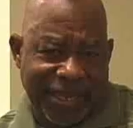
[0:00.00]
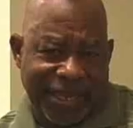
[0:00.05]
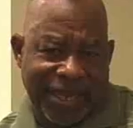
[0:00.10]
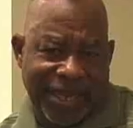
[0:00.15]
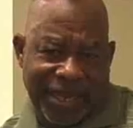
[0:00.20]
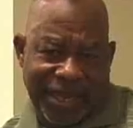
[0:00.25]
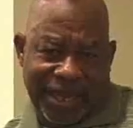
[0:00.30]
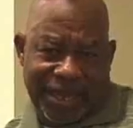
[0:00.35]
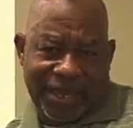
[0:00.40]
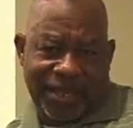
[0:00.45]

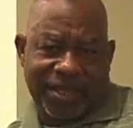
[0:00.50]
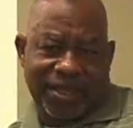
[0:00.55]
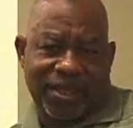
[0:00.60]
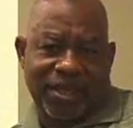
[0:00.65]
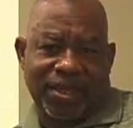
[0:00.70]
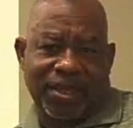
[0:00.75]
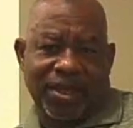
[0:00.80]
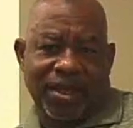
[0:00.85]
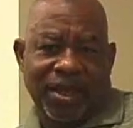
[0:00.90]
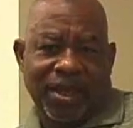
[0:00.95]

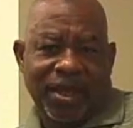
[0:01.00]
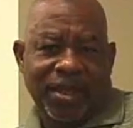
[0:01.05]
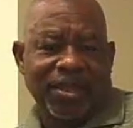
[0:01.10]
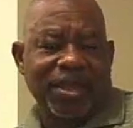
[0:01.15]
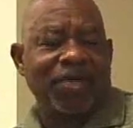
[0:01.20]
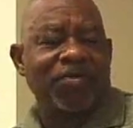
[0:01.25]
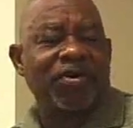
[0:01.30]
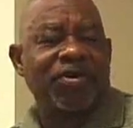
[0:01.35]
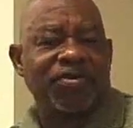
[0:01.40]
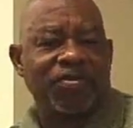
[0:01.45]
kids.
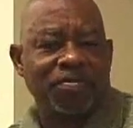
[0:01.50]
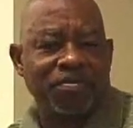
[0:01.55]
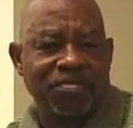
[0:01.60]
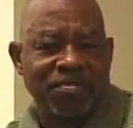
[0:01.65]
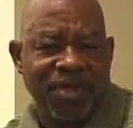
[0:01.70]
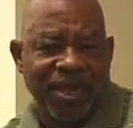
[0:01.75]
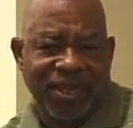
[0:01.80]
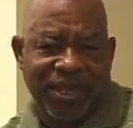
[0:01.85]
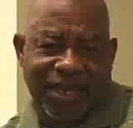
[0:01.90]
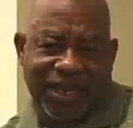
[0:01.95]
There was
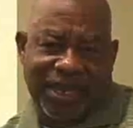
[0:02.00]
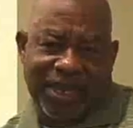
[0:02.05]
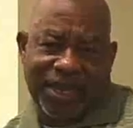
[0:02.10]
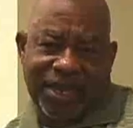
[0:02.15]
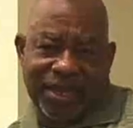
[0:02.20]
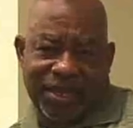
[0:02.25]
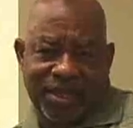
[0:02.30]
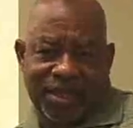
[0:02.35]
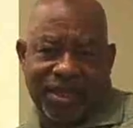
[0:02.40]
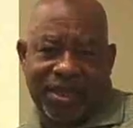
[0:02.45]
many
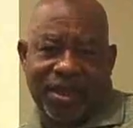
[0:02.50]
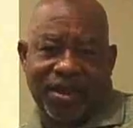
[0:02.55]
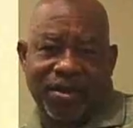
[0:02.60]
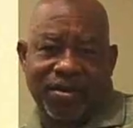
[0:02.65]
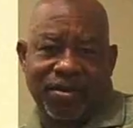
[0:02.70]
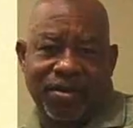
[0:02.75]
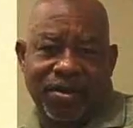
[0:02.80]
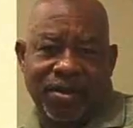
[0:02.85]
kids there.